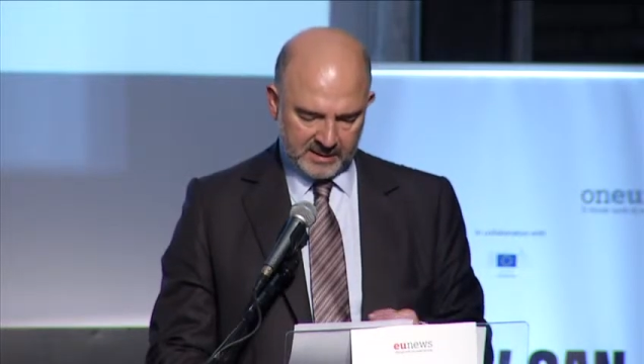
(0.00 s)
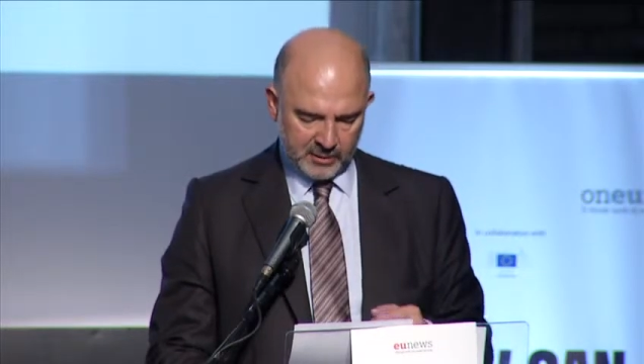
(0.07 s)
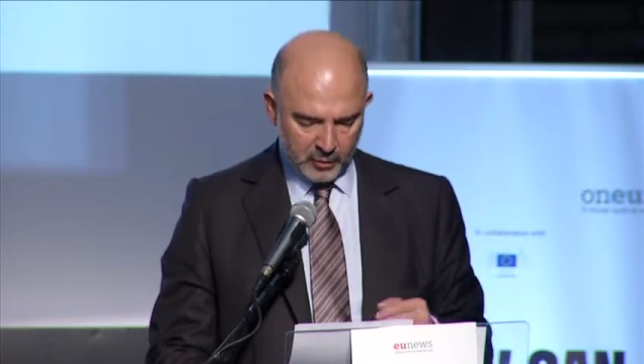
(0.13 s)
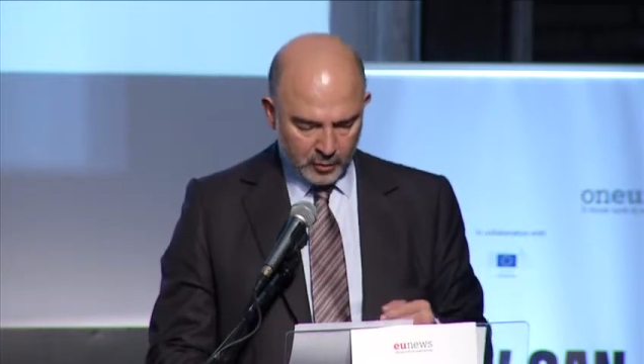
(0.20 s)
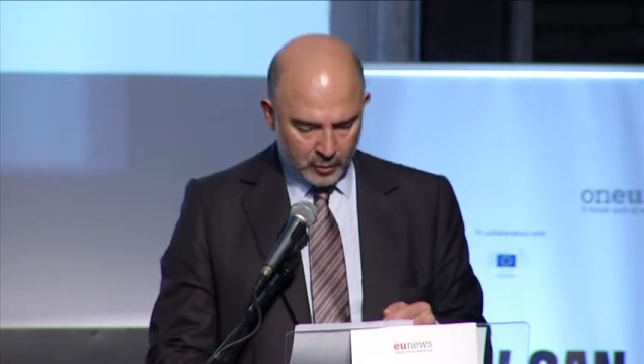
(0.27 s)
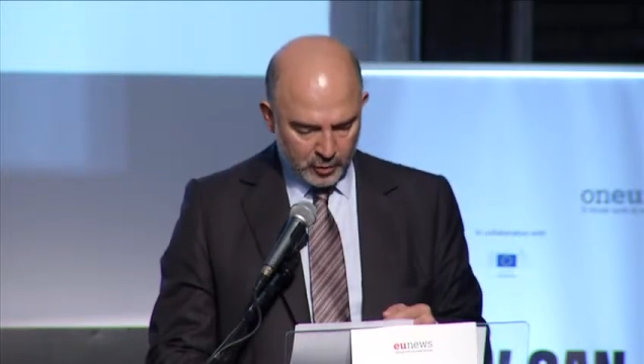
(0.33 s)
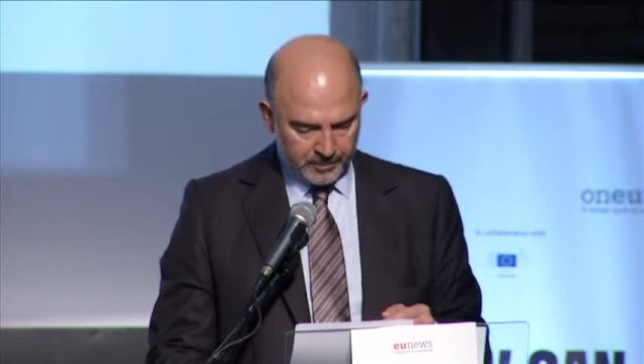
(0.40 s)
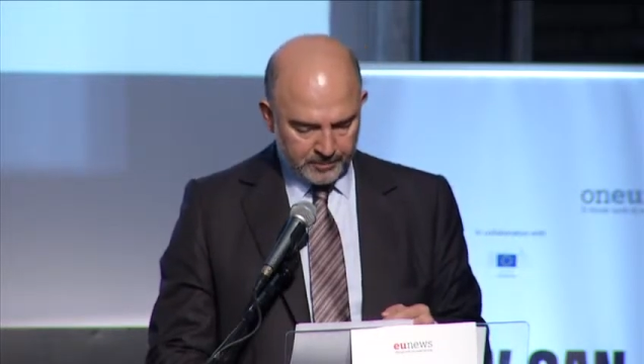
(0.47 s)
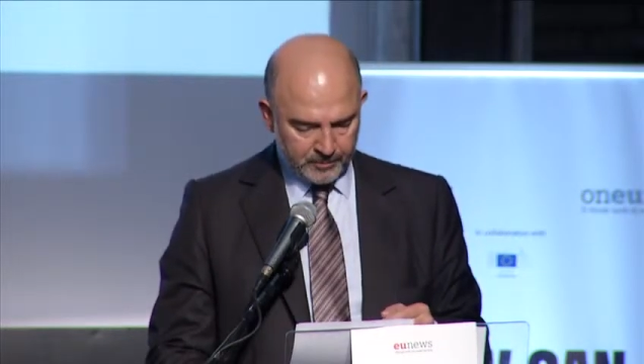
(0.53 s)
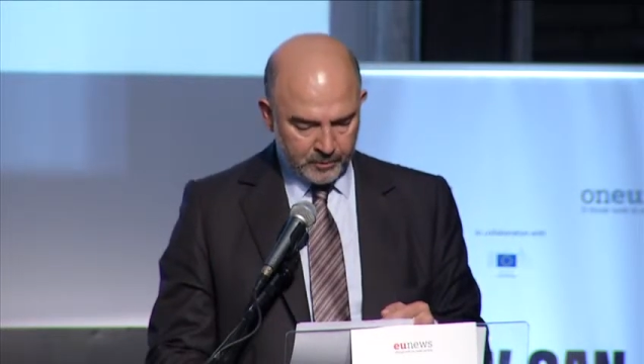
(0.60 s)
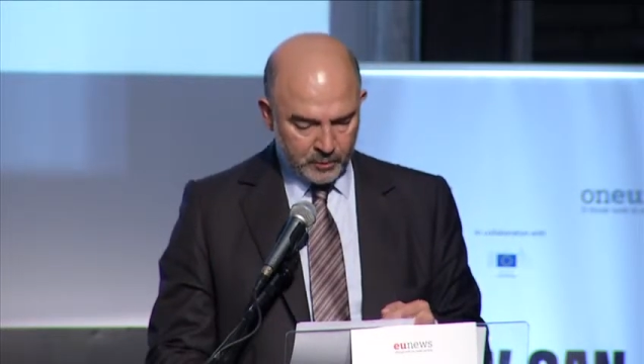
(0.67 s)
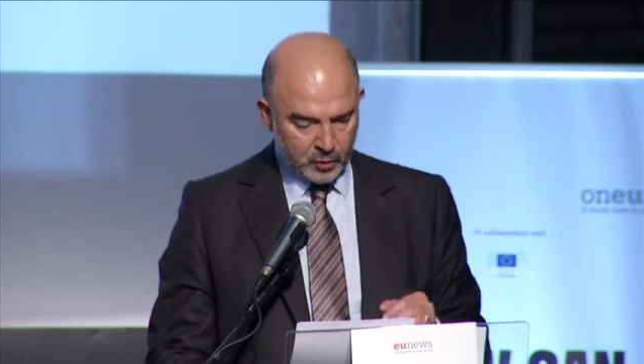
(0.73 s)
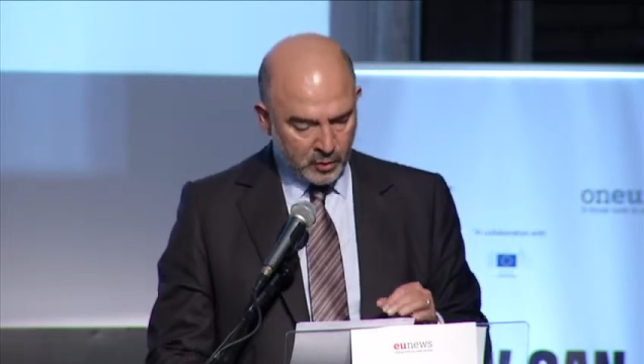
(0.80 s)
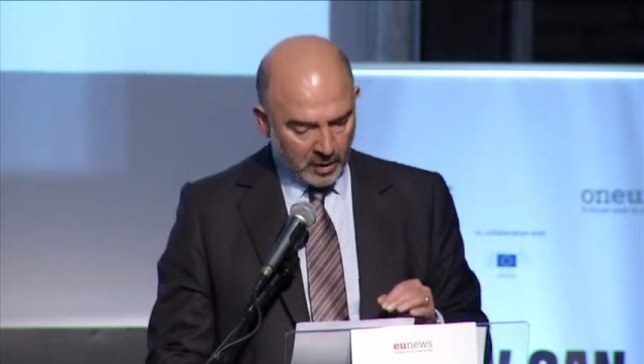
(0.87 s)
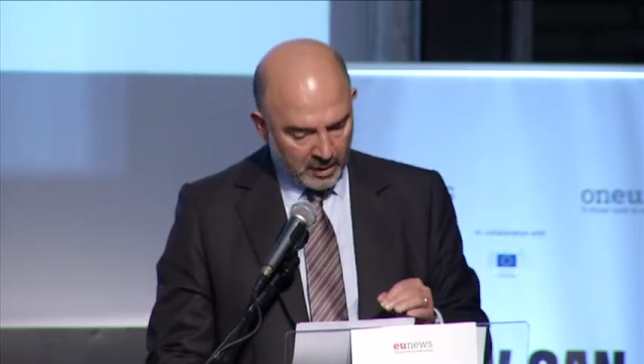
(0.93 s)
the Eurogroup
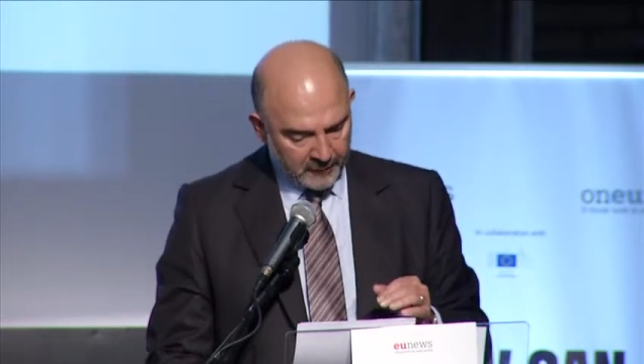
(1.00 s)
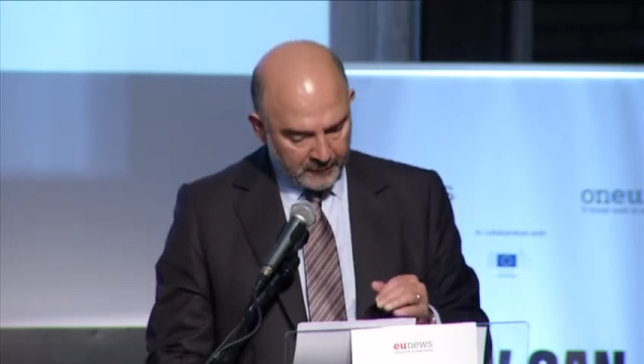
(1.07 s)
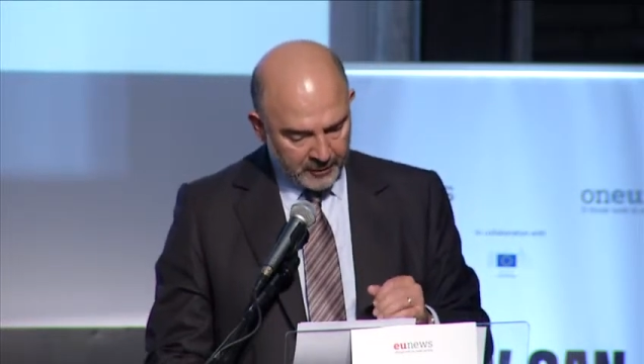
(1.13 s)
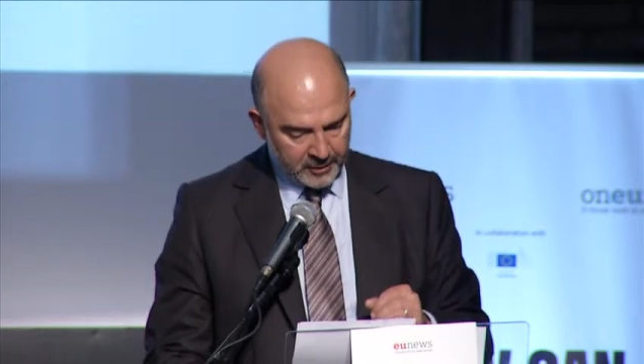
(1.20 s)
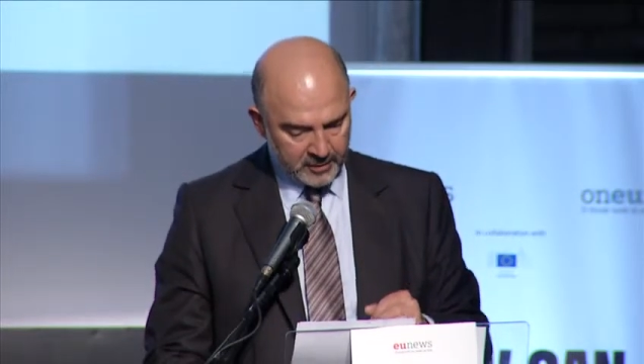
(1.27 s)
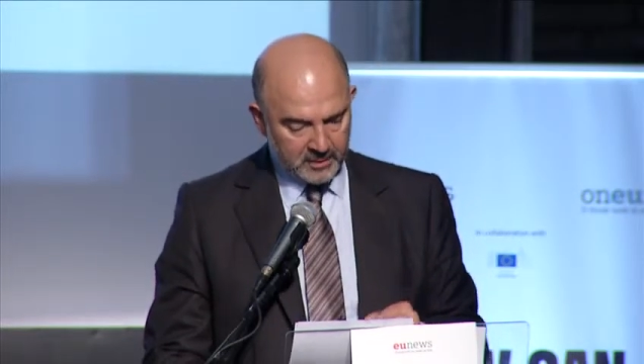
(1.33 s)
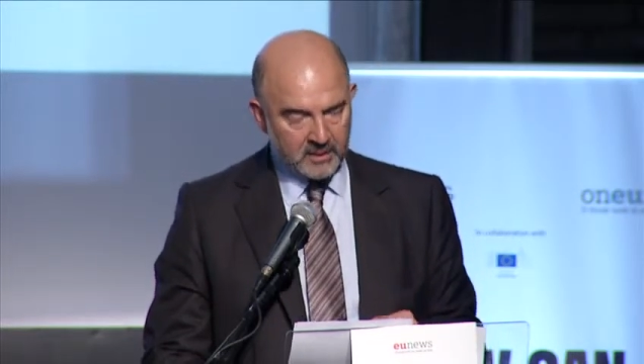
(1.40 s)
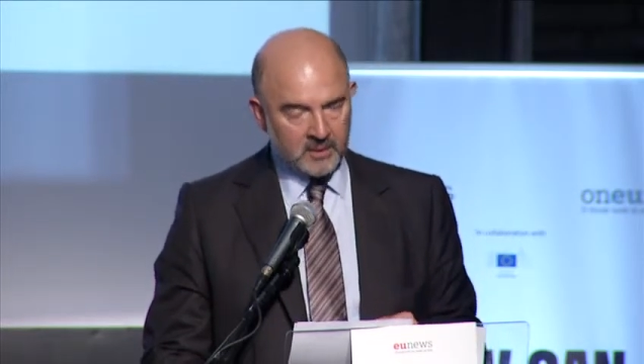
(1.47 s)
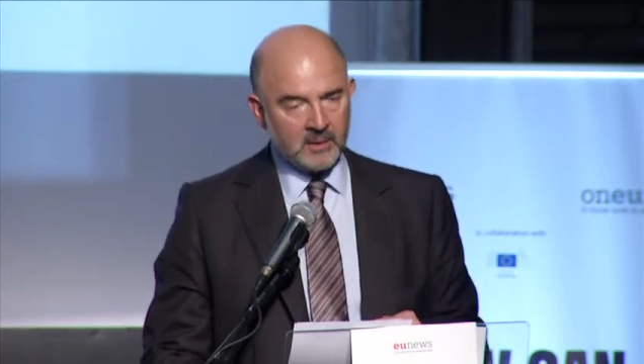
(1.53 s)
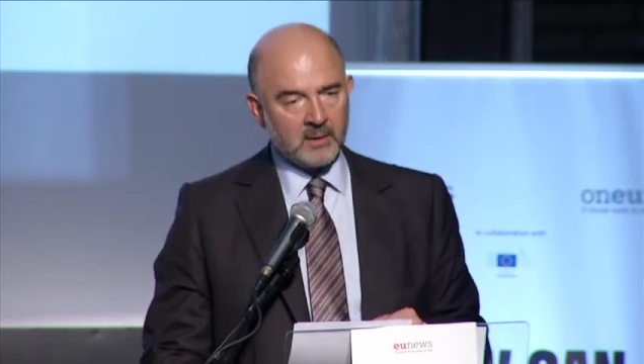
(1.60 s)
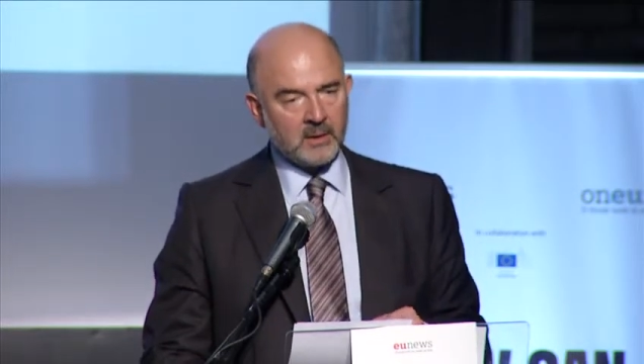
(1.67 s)
too often